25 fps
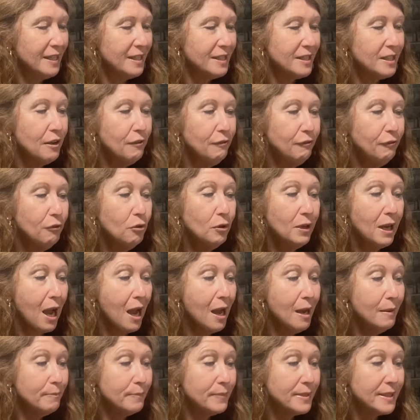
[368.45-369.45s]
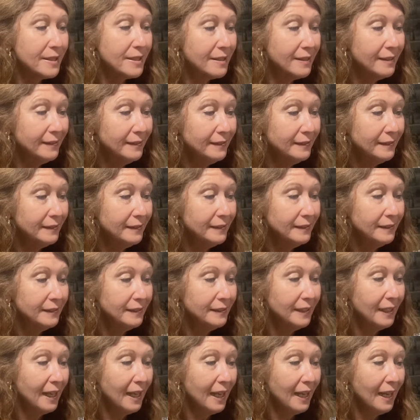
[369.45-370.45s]
So 4 cups,
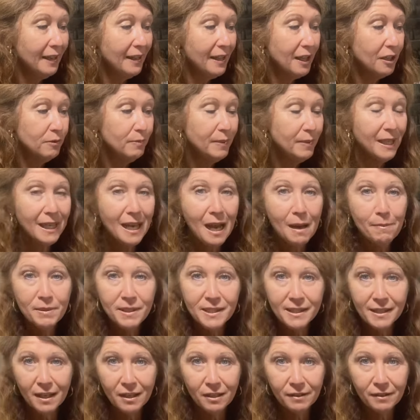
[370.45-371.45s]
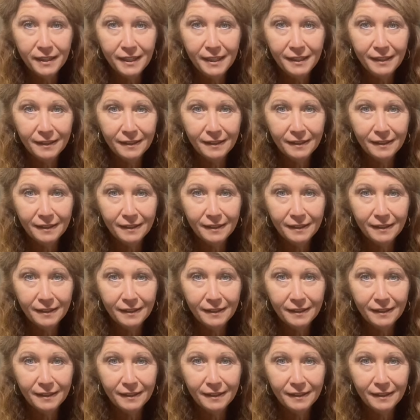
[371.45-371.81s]
and that'll be a cup of celery,